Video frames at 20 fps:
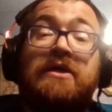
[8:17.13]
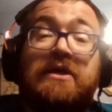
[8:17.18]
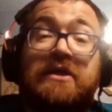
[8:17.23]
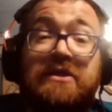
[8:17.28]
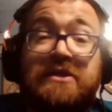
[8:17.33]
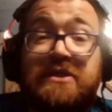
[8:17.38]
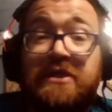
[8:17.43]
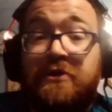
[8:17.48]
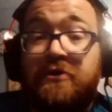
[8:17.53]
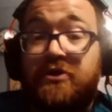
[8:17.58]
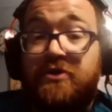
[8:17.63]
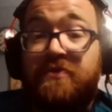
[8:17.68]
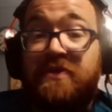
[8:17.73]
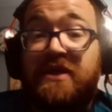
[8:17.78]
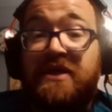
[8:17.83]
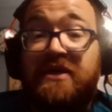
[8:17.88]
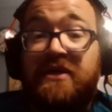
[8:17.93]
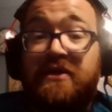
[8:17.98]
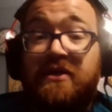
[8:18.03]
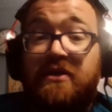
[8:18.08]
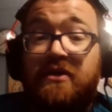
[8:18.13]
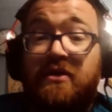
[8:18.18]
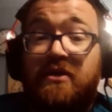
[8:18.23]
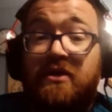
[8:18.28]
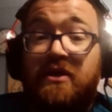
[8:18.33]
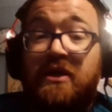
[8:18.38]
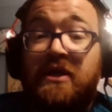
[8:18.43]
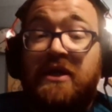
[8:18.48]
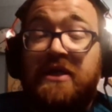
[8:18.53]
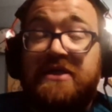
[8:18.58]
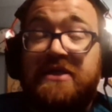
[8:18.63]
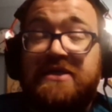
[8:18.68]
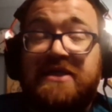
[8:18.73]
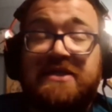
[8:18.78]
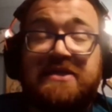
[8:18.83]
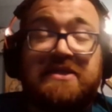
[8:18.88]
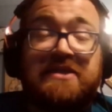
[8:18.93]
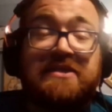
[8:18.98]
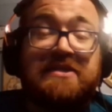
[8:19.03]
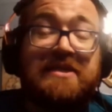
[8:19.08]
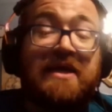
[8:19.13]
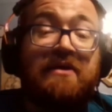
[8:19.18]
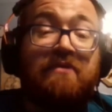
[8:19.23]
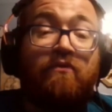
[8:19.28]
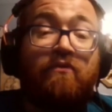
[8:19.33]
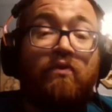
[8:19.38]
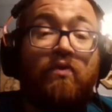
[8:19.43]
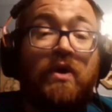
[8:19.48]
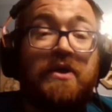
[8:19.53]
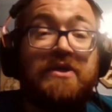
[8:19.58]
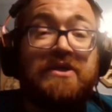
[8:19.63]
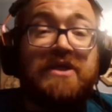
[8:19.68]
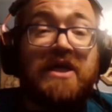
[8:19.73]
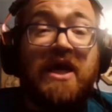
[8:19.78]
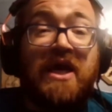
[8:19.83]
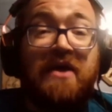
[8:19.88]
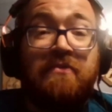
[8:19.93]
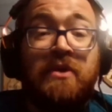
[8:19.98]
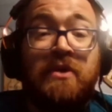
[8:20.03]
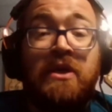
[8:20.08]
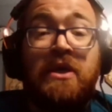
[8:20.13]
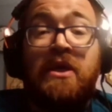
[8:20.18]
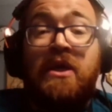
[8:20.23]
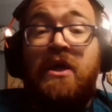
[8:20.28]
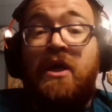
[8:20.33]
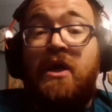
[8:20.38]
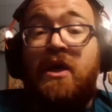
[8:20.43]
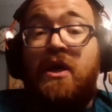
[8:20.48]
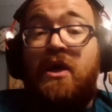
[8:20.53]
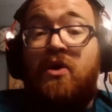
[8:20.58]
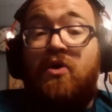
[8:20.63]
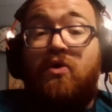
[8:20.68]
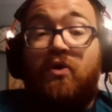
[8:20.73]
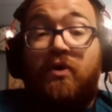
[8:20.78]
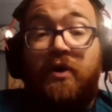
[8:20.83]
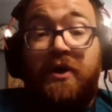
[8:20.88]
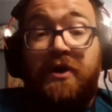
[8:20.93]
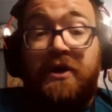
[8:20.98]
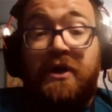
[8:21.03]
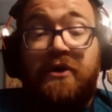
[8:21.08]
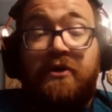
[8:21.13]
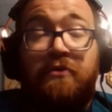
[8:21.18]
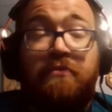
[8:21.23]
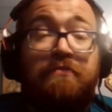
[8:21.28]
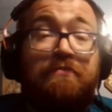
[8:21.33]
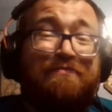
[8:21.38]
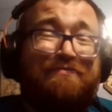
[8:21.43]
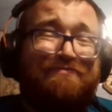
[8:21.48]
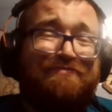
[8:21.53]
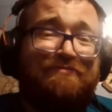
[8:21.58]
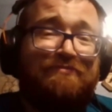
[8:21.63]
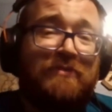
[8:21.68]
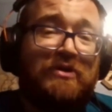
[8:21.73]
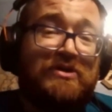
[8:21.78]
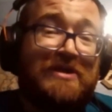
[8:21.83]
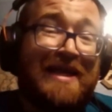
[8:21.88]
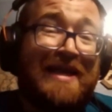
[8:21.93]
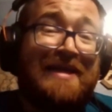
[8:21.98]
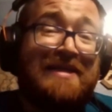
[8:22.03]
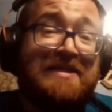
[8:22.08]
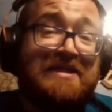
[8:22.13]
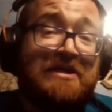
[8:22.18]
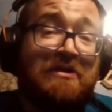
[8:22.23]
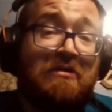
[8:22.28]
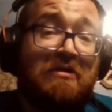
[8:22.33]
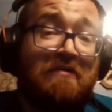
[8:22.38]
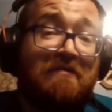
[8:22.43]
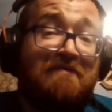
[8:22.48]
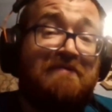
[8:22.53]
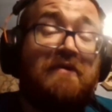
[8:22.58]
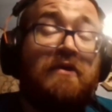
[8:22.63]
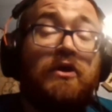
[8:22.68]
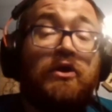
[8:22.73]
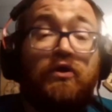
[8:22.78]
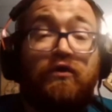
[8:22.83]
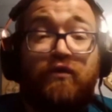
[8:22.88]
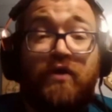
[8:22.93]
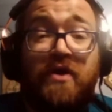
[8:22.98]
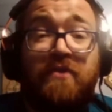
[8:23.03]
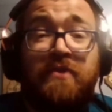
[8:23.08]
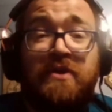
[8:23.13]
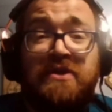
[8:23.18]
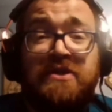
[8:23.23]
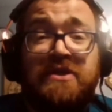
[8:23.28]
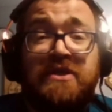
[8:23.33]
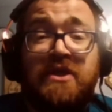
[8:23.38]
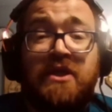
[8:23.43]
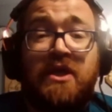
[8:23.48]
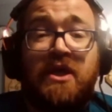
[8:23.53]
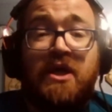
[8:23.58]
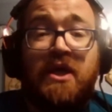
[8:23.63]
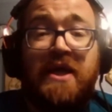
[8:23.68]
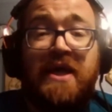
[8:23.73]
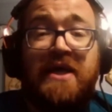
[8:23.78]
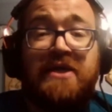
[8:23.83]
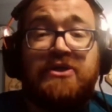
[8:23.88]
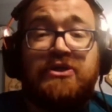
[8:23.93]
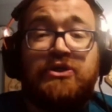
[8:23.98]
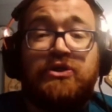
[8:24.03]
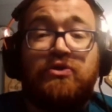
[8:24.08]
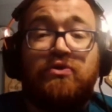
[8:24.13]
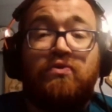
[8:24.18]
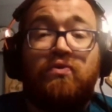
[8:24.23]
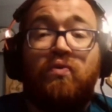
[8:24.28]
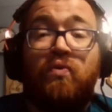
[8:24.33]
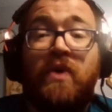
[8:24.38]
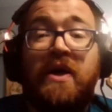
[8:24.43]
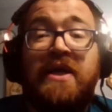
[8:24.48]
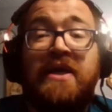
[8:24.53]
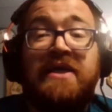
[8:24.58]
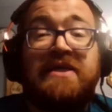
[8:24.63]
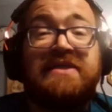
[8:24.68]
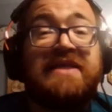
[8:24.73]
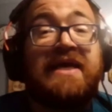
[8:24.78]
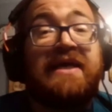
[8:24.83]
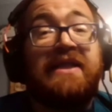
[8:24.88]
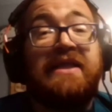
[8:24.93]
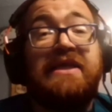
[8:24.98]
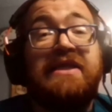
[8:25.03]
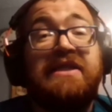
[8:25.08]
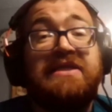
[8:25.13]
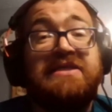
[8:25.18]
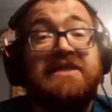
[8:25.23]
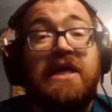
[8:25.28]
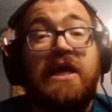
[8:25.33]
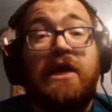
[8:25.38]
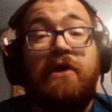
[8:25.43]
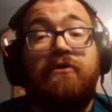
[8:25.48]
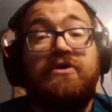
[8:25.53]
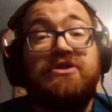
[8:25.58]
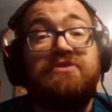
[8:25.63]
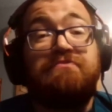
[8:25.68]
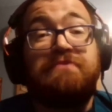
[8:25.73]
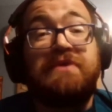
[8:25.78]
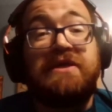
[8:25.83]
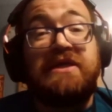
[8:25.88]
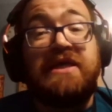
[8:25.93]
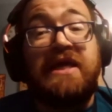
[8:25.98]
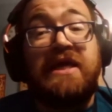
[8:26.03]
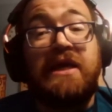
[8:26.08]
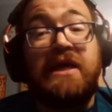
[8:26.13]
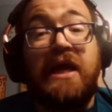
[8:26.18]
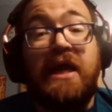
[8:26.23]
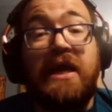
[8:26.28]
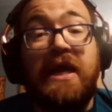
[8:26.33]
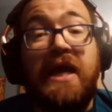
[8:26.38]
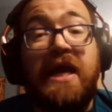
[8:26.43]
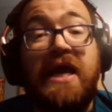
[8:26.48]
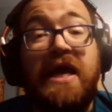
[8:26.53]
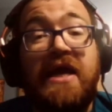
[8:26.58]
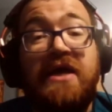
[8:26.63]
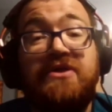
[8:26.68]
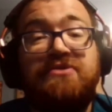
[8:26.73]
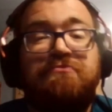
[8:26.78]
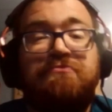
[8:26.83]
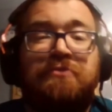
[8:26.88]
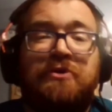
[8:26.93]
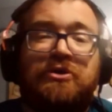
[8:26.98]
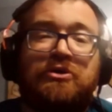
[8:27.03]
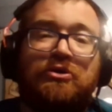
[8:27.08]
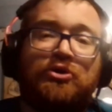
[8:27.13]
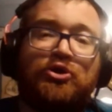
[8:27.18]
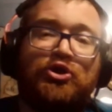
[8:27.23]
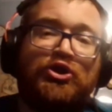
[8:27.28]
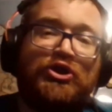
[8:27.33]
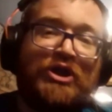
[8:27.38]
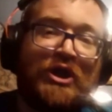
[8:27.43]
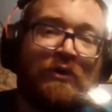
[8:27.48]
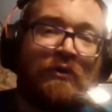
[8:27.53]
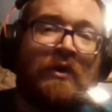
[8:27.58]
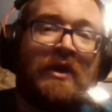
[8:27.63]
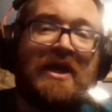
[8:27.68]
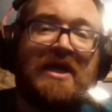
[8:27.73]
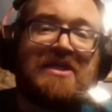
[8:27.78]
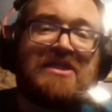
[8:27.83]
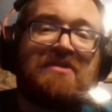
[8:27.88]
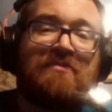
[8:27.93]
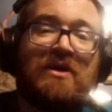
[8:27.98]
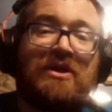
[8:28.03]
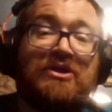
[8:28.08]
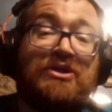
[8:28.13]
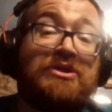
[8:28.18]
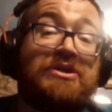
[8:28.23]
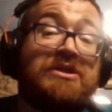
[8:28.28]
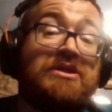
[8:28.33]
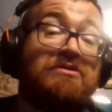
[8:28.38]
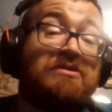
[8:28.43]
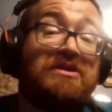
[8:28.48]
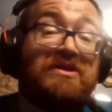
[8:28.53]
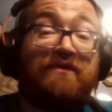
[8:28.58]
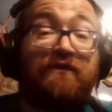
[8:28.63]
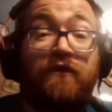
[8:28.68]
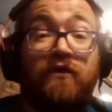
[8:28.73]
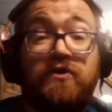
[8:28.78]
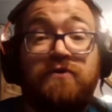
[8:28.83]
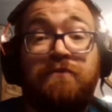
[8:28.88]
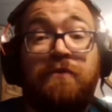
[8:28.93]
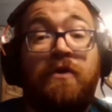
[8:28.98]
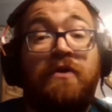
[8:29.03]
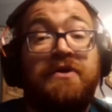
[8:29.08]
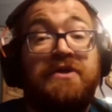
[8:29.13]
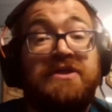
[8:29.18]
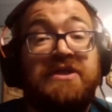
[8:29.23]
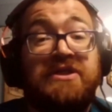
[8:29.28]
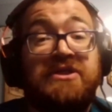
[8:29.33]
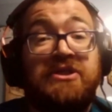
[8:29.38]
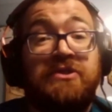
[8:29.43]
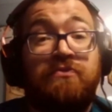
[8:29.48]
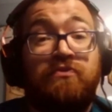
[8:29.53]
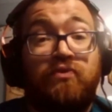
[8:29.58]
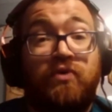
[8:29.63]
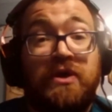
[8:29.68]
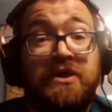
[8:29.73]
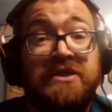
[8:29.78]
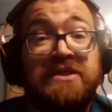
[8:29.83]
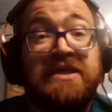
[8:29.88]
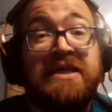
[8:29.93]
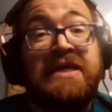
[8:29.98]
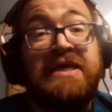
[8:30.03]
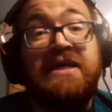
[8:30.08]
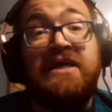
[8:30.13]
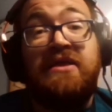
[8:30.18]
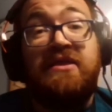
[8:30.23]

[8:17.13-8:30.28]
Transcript: considered to be in existence at one time or another. There's not necessarily full agreement as to when exactly these eras begin and end, but there's general estimations. So this first party system was